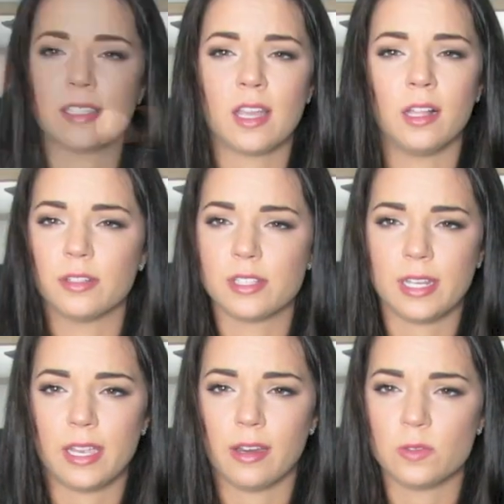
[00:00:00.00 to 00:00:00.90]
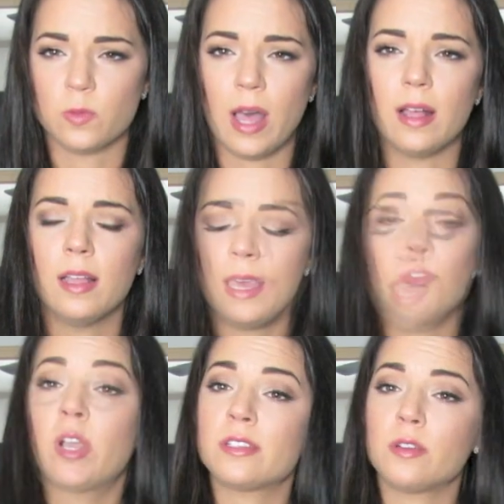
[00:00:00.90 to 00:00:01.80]
colors in here as well. If
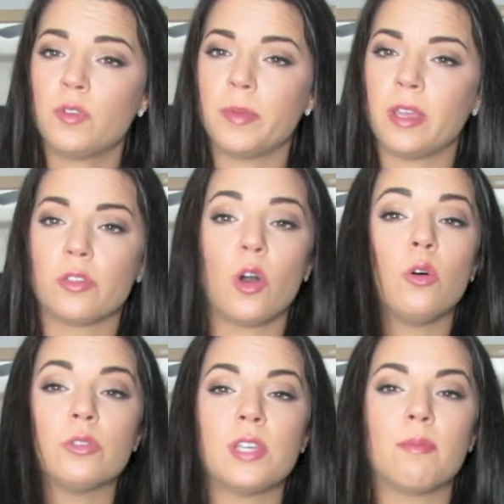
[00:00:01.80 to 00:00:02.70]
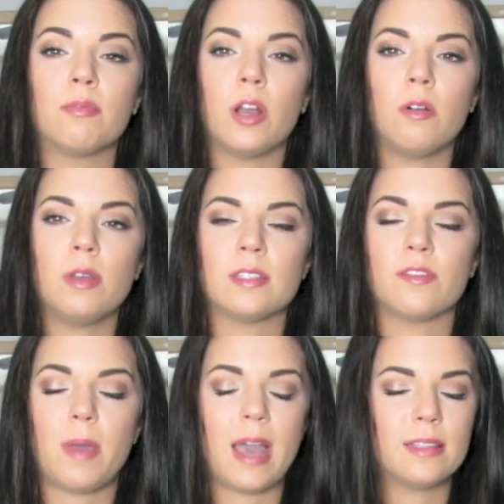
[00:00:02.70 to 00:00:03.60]
you guys aren't familiar, the whole top row is
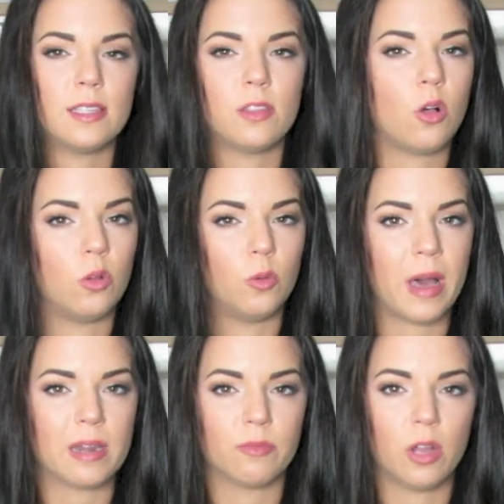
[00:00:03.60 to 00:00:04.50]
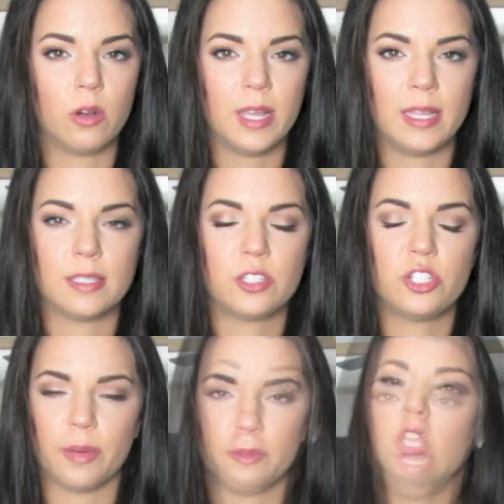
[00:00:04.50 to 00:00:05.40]
of mattes and the whole bottom row is
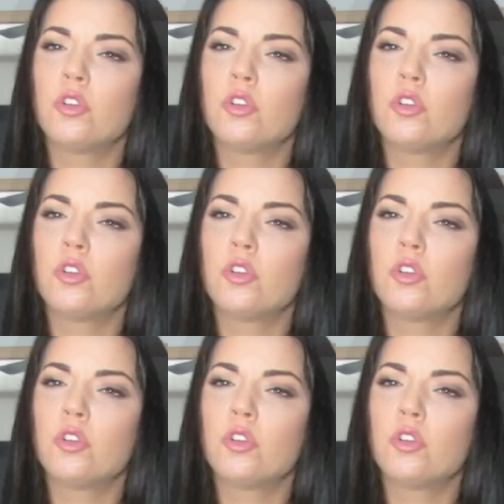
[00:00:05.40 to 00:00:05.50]
shimmery.